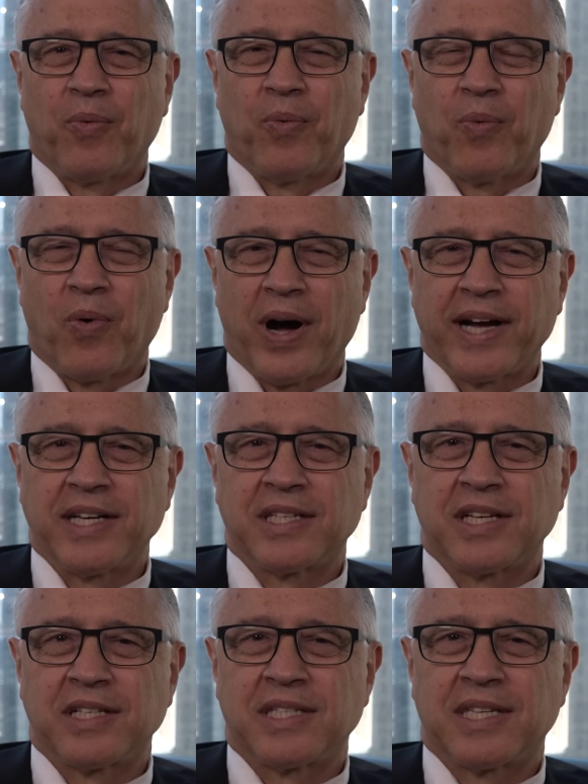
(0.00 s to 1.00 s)
Why
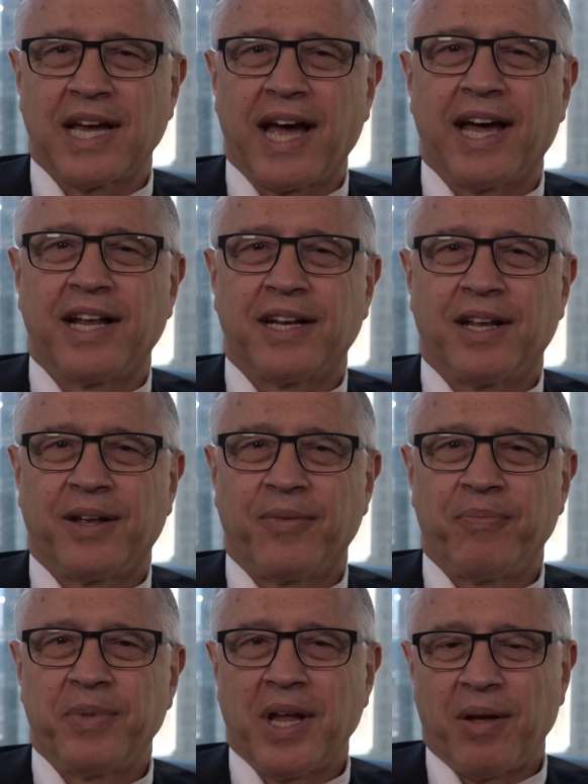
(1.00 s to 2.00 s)
is it sad?
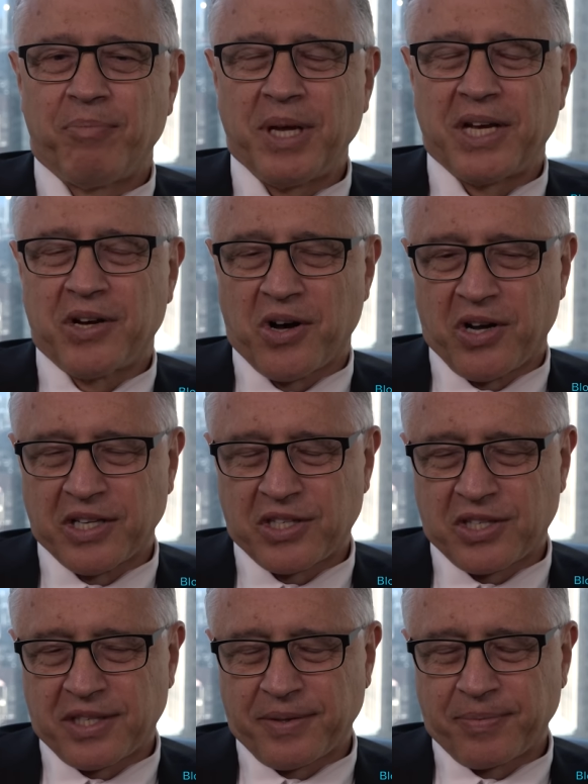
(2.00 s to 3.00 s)

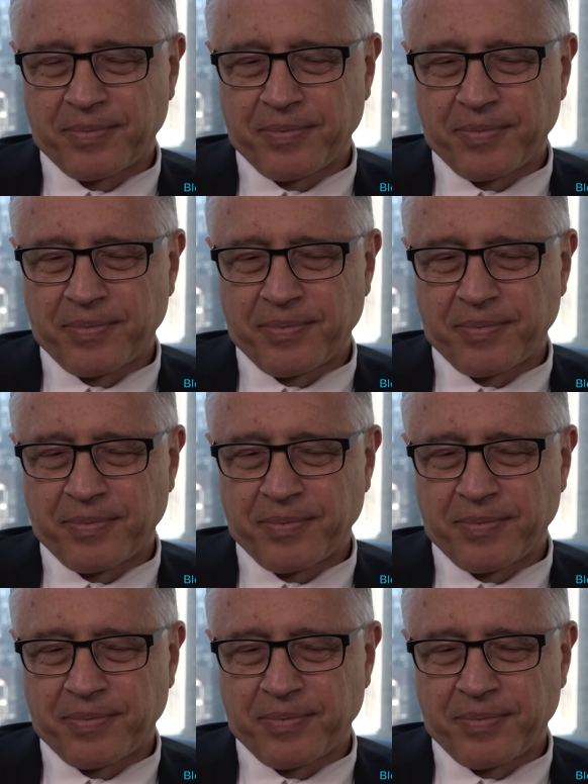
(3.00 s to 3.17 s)
Because